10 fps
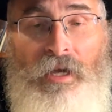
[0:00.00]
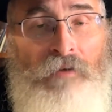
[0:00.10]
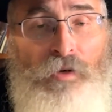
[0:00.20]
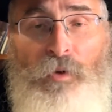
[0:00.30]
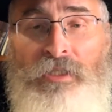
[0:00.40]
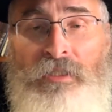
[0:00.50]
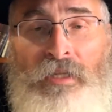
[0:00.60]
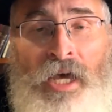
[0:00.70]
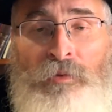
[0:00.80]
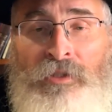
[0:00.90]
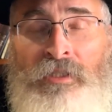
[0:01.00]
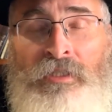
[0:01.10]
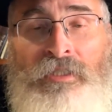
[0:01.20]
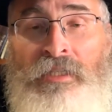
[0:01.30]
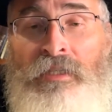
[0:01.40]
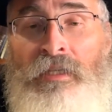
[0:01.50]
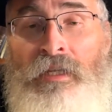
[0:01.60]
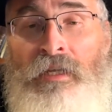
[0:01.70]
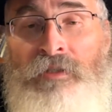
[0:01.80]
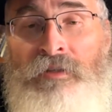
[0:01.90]
Everyone's liable to descend to the
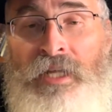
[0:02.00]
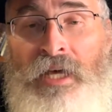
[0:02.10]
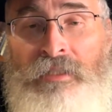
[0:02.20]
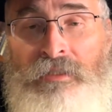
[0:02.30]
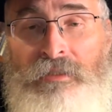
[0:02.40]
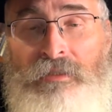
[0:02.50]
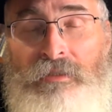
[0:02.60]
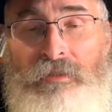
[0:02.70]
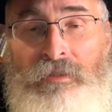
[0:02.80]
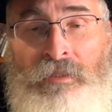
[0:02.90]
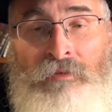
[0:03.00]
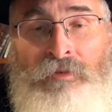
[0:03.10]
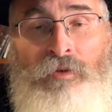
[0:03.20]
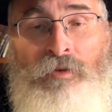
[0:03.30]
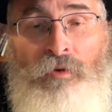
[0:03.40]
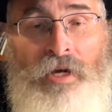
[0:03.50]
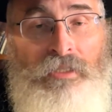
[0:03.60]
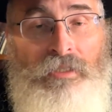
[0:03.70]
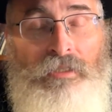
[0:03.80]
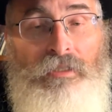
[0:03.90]
level of the Nazis, given the
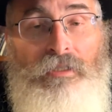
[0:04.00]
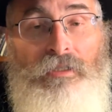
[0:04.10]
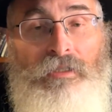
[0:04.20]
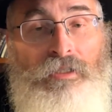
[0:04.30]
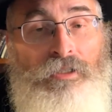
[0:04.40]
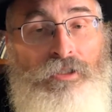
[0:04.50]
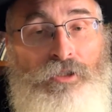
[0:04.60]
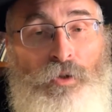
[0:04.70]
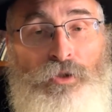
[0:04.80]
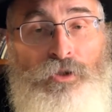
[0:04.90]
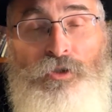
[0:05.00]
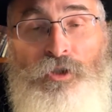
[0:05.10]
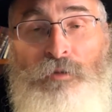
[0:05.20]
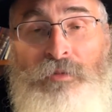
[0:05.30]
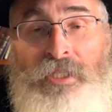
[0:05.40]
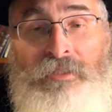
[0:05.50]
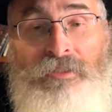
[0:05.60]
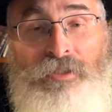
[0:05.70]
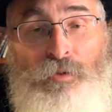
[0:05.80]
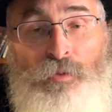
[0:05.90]
right social
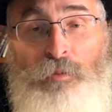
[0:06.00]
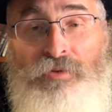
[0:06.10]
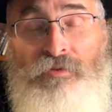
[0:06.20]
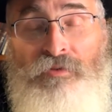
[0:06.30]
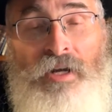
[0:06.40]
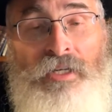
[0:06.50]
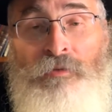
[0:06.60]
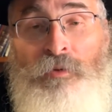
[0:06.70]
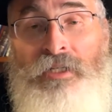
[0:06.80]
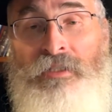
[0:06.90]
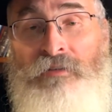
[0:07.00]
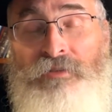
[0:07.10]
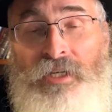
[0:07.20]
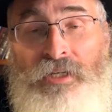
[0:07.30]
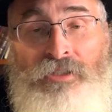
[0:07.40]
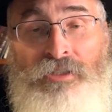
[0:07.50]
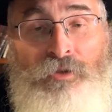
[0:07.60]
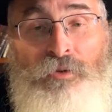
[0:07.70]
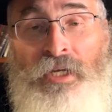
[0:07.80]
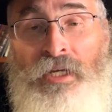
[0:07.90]
circumstances, the right prodding, the right identification
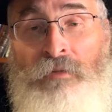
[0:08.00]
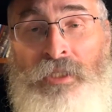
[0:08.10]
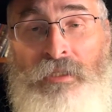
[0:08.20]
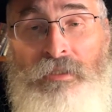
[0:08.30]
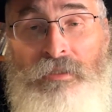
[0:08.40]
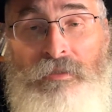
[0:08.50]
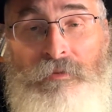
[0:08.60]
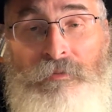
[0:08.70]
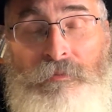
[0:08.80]
of who the enemy is.